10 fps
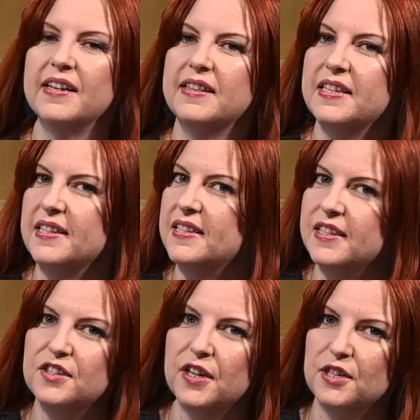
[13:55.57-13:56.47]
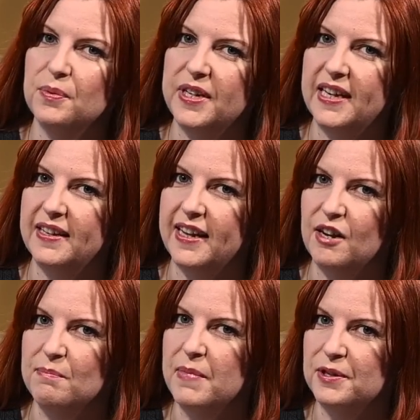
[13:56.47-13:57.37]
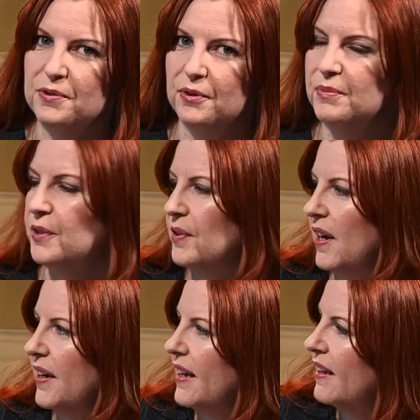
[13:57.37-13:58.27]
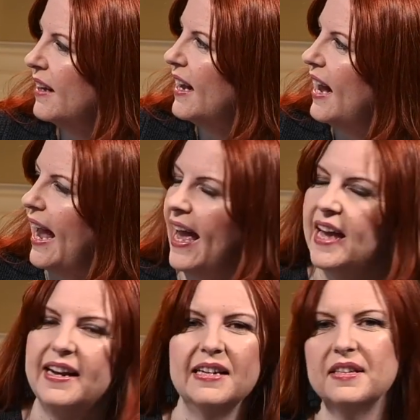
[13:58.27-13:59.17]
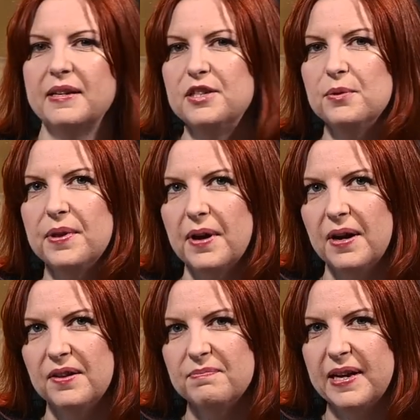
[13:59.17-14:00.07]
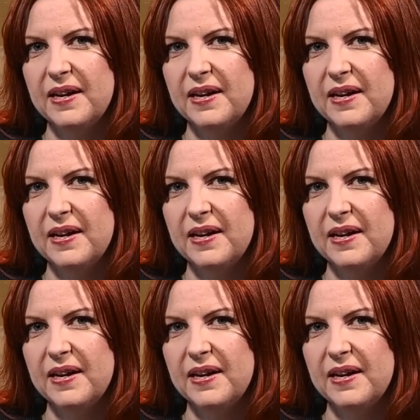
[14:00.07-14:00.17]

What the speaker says: This is stitched on 28 count mushroom Lugana. And as I do with all of my